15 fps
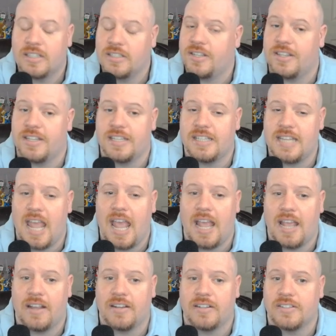to this
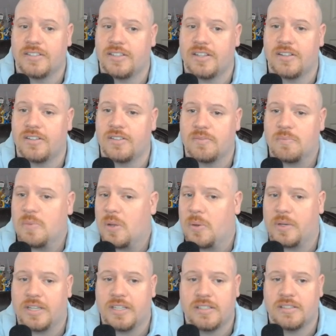day are still
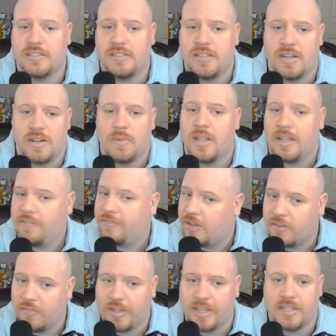noticed, like
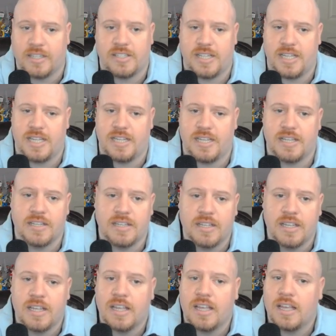Final Fantasy,
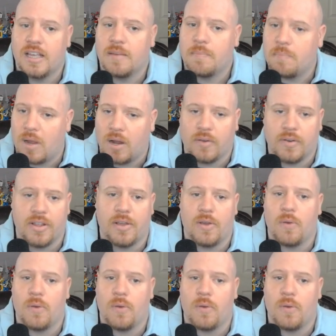Mario,